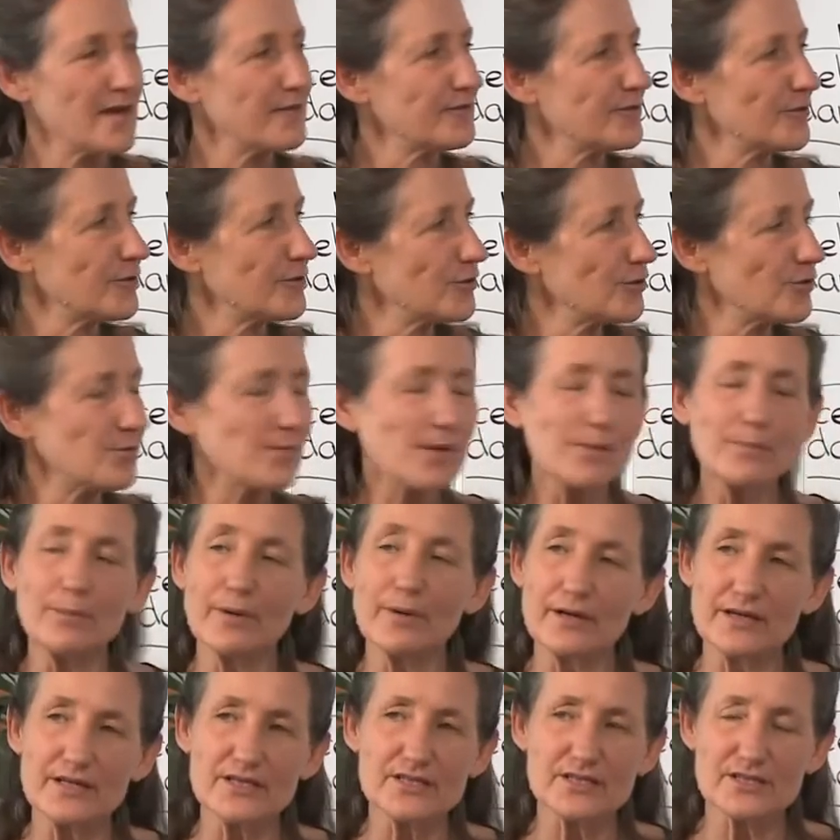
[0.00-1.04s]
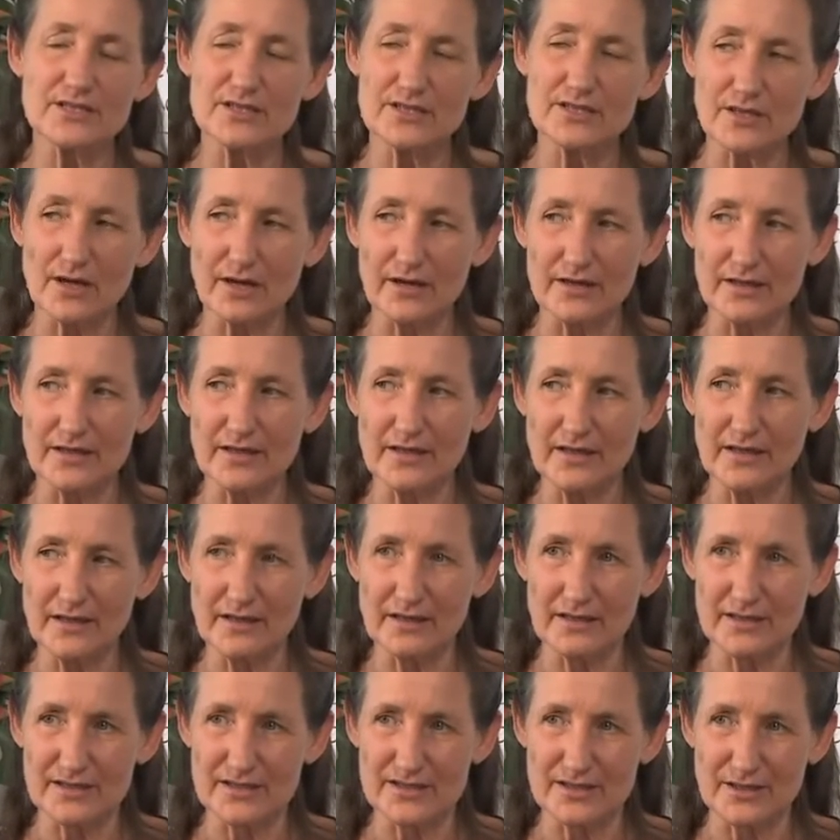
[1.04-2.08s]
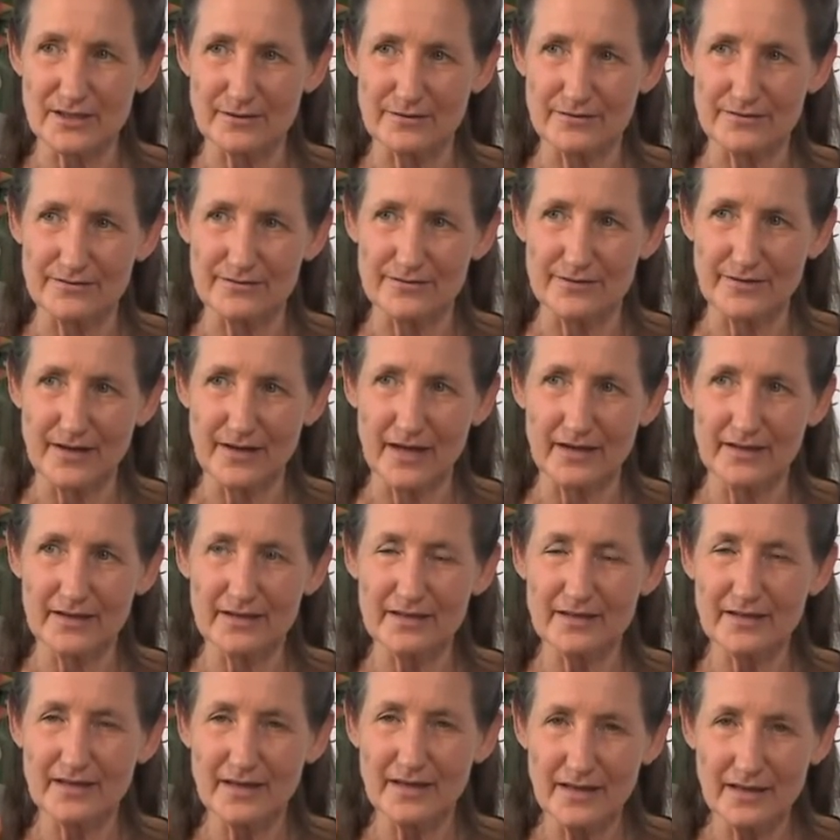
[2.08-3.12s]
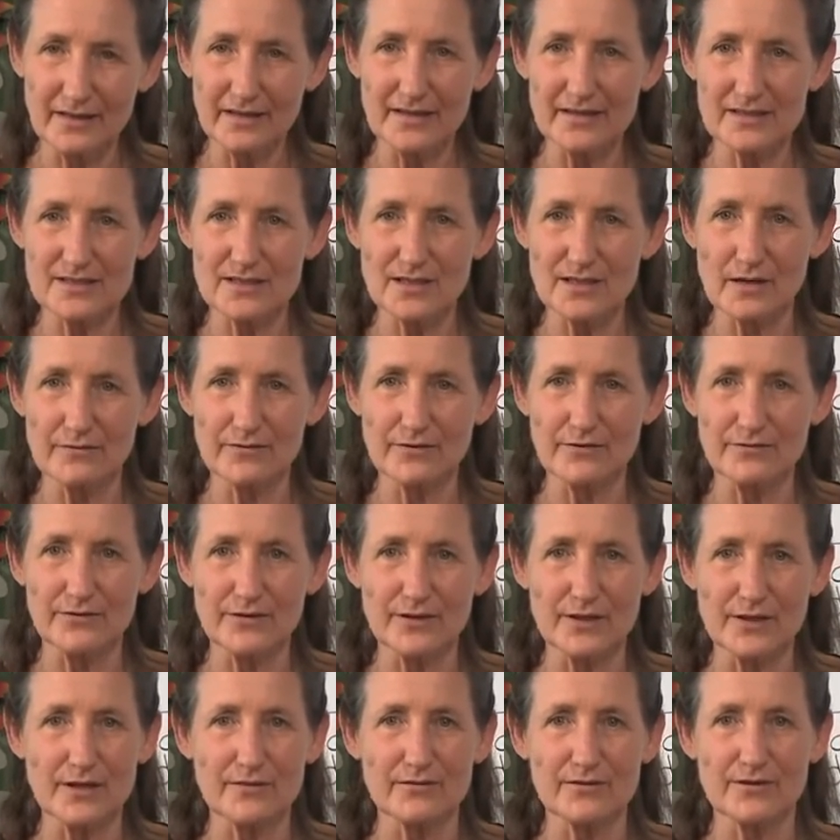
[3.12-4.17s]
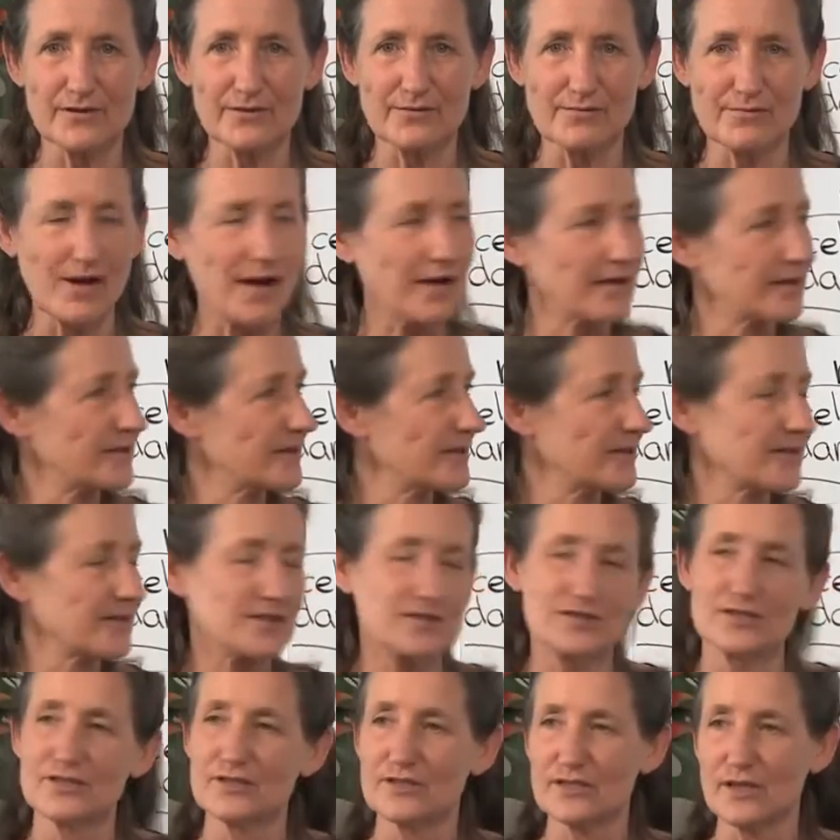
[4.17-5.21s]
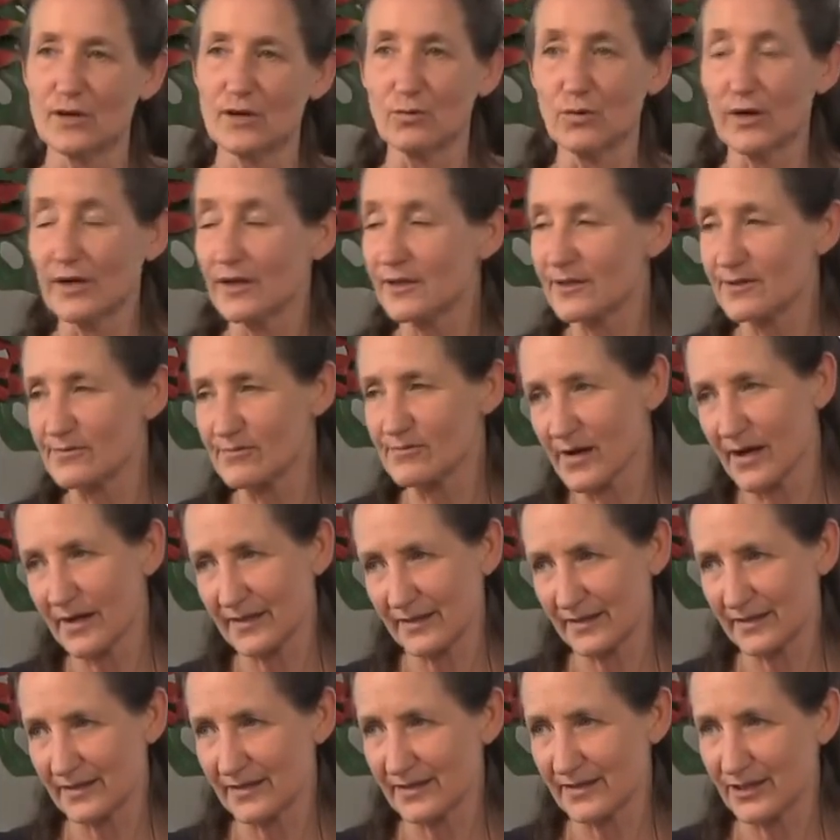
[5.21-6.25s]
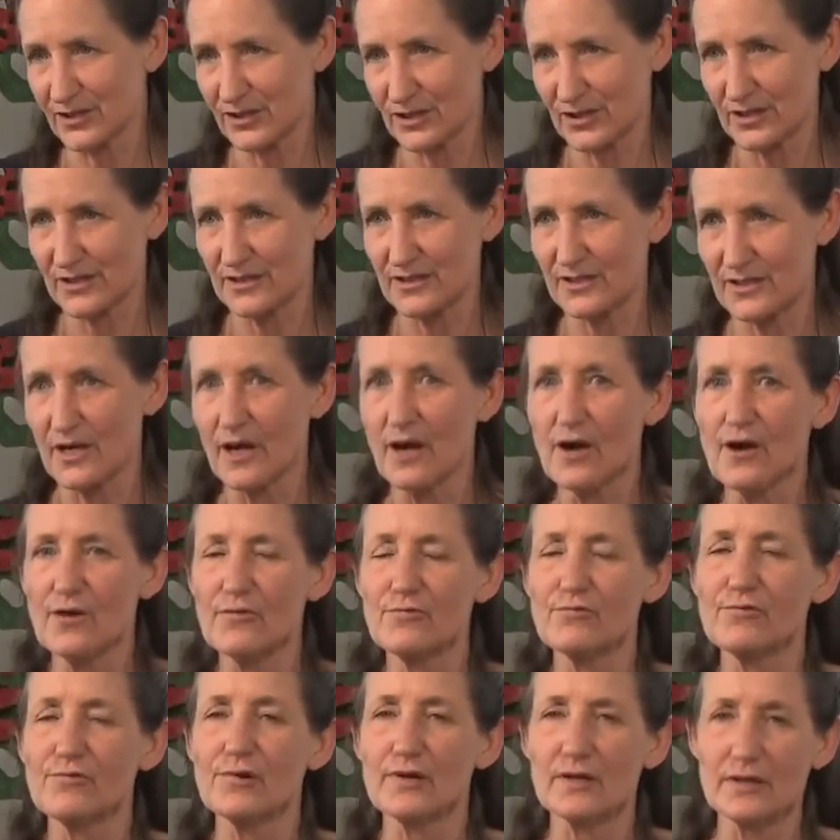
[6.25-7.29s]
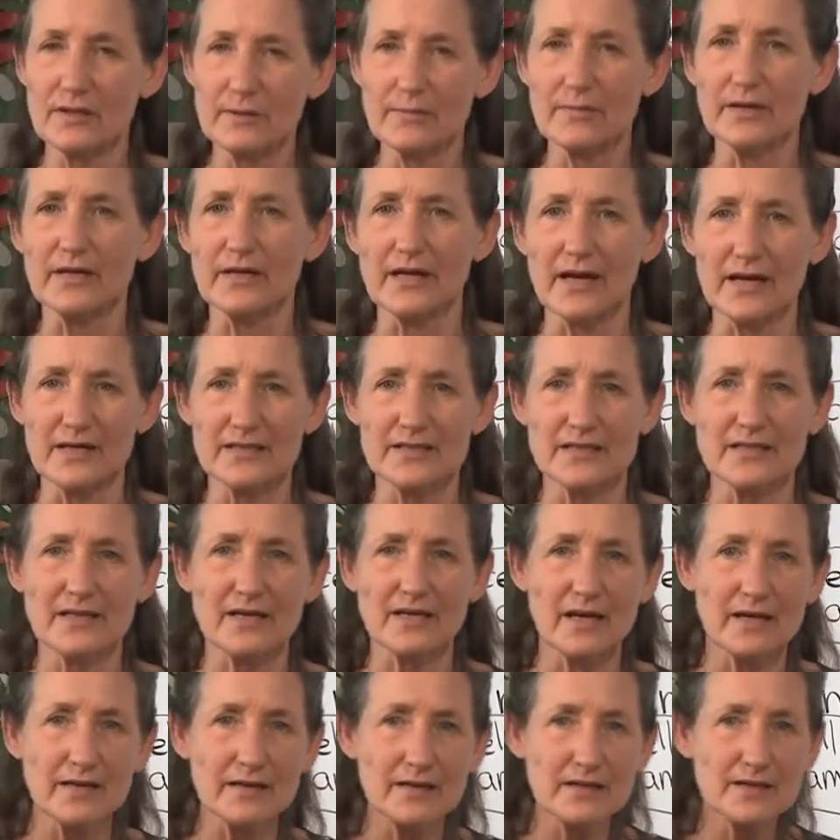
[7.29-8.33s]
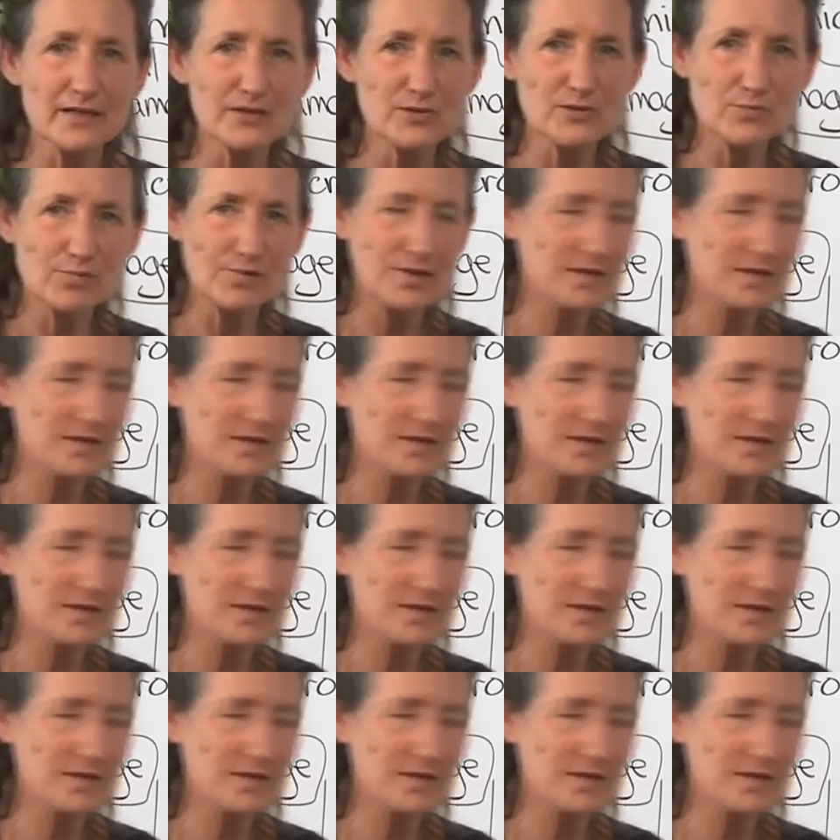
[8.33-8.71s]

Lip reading: The human body is designed to heal itself. And it'll heal itself if you give it the right conditions. So what are the right conditions for eliminating a yeast